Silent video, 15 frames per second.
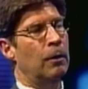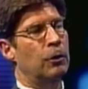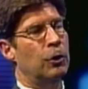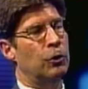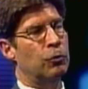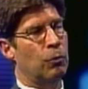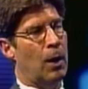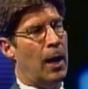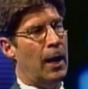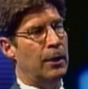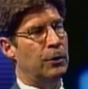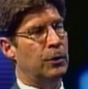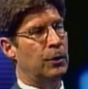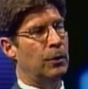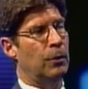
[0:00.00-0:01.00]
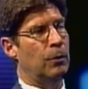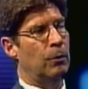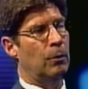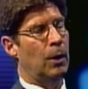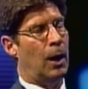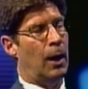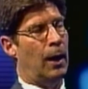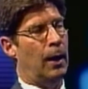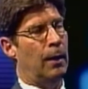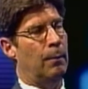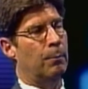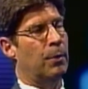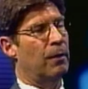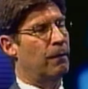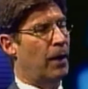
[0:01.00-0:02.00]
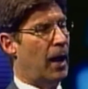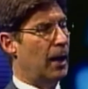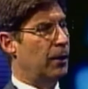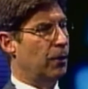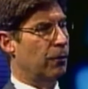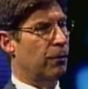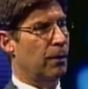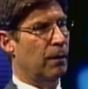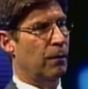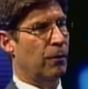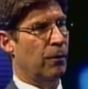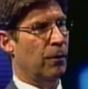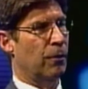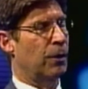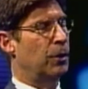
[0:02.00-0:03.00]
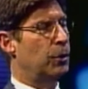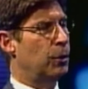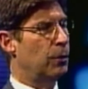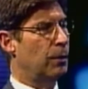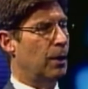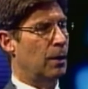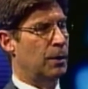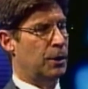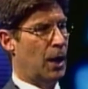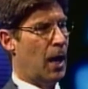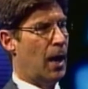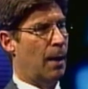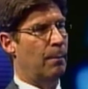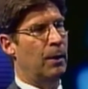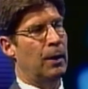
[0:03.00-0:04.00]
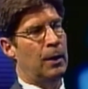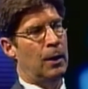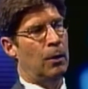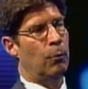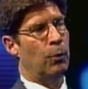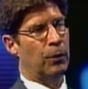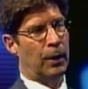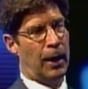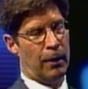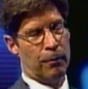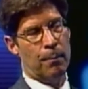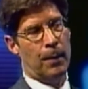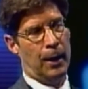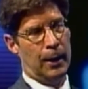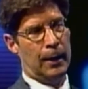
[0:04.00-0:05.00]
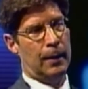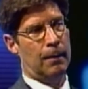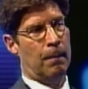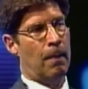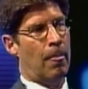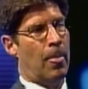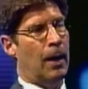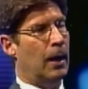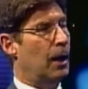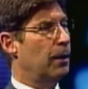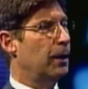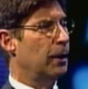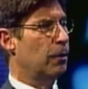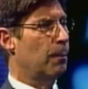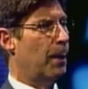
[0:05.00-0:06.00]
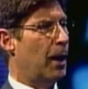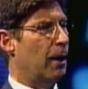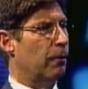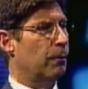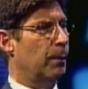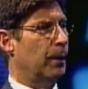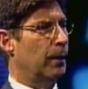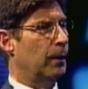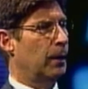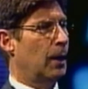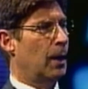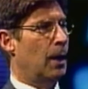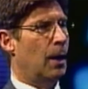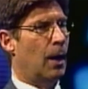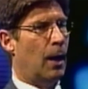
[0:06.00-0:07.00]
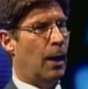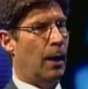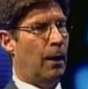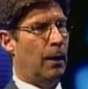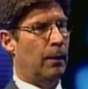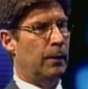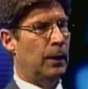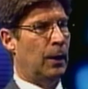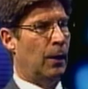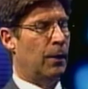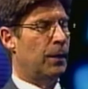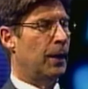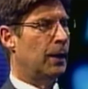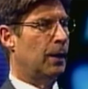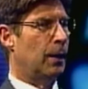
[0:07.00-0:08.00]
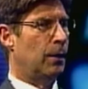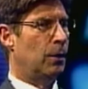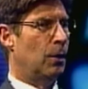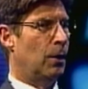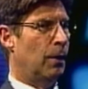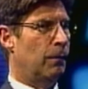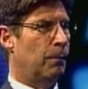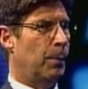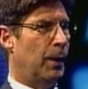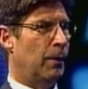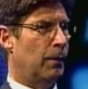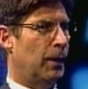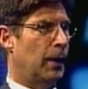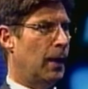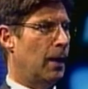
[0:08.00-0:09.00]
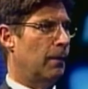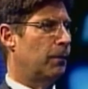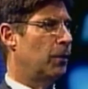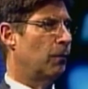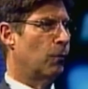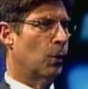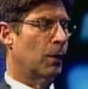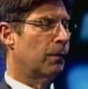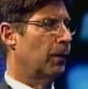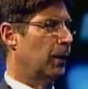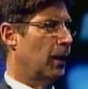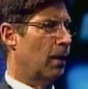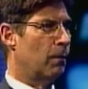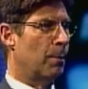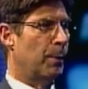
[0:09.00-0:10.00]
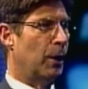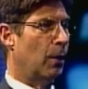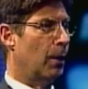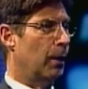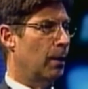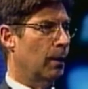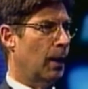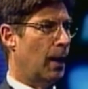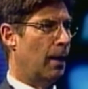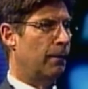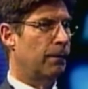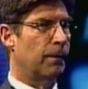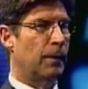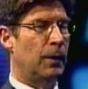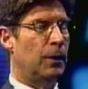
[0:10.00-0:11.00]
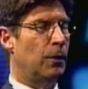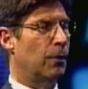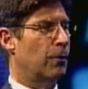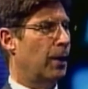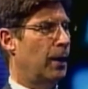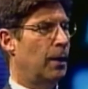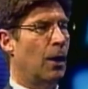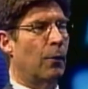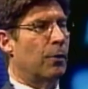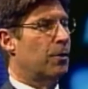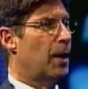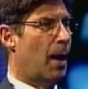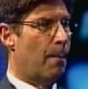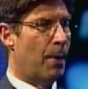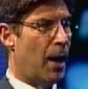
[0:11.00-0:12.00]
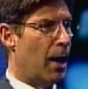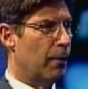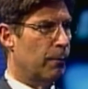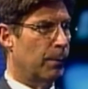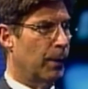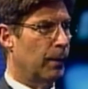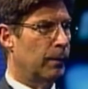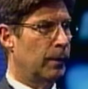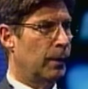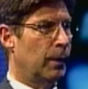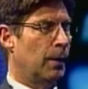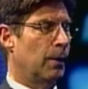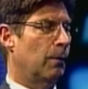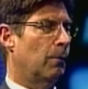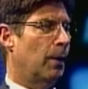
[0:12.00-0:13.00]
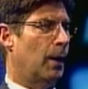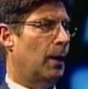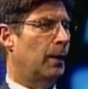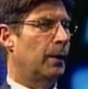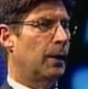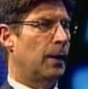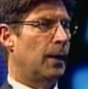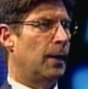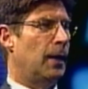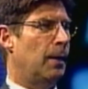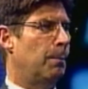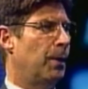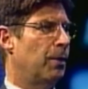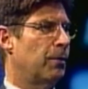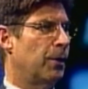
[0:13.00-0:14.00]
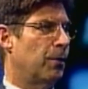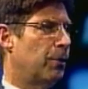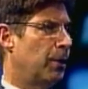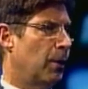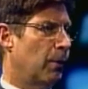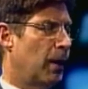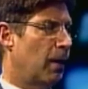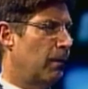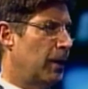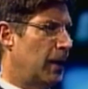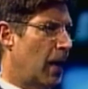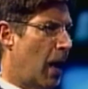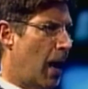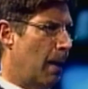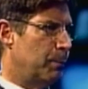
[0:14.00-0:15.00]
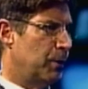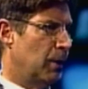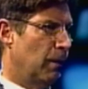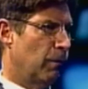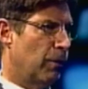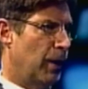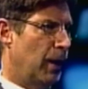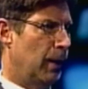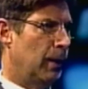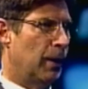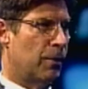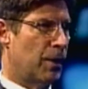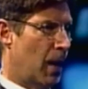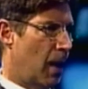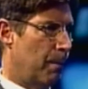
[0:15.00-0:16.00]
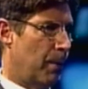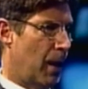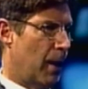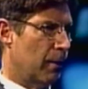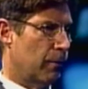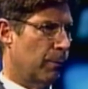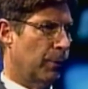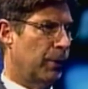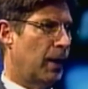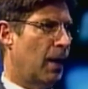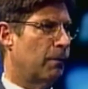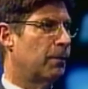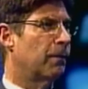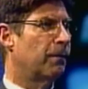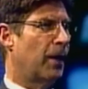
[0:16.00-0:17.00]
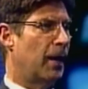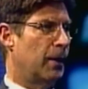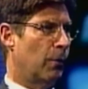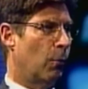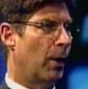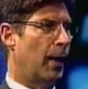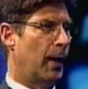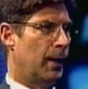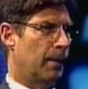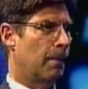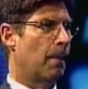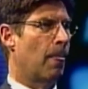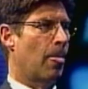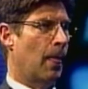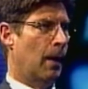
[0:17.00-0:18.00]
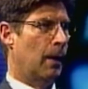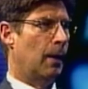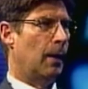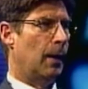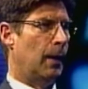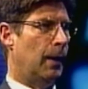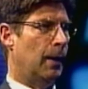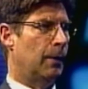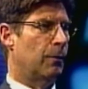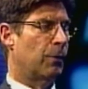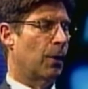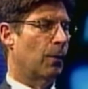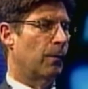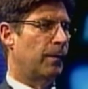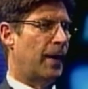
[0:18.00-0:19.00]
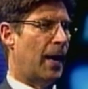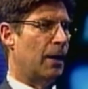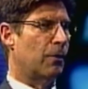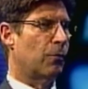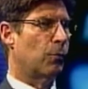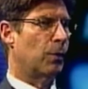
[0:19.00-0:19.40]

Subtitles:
to try to provide the services and do their job with less money. And I think it's possible. If you've worked for the government all your life, you just say, no, it's not possible. Well, in business, you don't have the option of saying it's not possible. You have to find a way. And so that's